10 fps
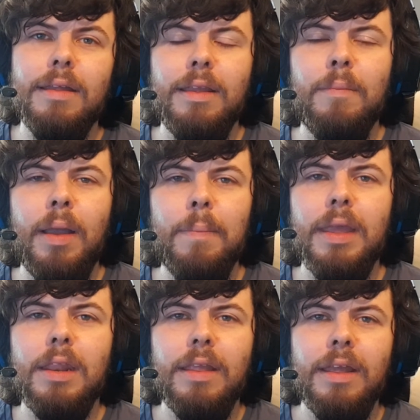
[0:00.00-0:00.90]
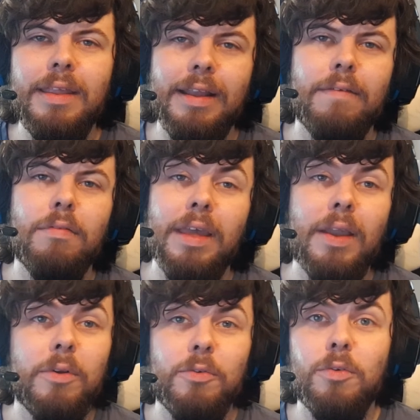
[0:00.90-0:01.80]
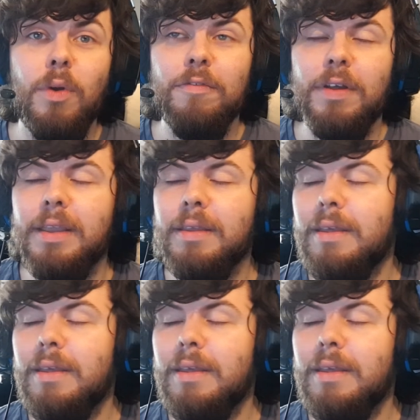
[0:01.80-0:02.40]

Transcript: It might be an addictive thing, which was quite funny.